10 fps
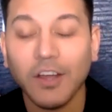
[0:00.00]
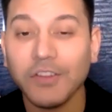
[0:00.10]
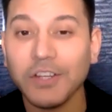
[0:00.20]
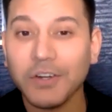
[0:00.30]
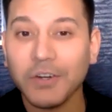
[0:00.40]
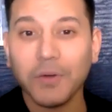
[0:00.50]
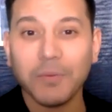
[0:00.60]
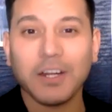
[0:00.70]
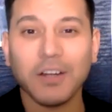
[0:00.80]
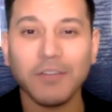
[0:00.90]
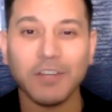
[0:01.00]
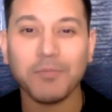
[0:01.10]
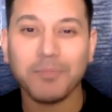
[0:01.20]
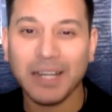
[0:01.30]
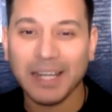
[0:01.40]
On the call, we covered
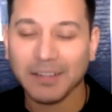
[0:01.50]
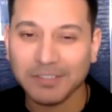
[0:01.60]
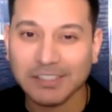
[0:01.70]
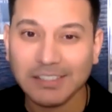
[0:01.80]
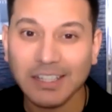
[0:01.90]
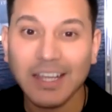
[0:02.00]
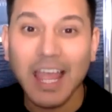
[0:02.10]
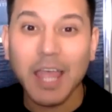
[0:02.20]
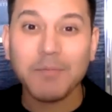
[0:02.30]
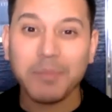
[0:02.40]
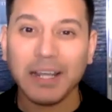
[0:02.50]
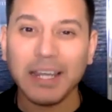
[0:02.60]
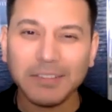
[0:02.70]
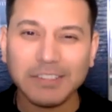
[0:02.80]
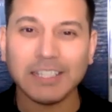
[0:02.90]
off beliefs. A
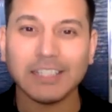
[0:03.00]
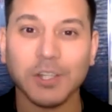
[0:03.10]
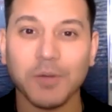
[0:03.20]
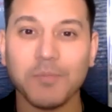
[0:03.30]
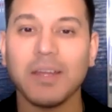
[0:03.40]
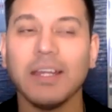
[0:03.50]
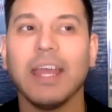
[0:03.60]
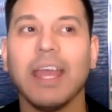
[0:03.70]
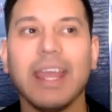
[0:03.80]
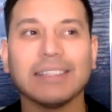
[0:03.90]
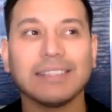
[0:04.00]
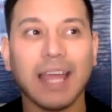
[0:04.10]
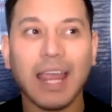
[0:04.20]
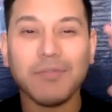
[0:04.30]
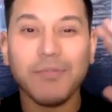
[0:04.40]
belief system is
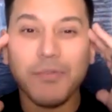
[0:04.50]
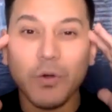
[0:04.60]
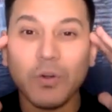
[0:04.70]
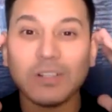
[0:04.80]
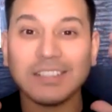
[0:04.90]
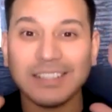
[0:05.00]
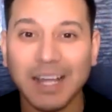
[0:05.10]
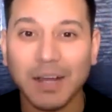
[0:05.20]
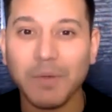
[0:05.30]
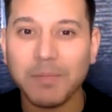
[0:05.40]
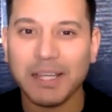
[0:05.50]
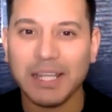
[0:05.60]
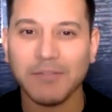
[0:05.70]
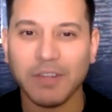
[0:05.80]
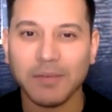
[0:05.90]
a thought that we
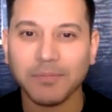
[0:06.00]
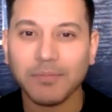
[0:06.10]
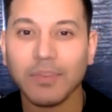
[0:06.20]
believe in.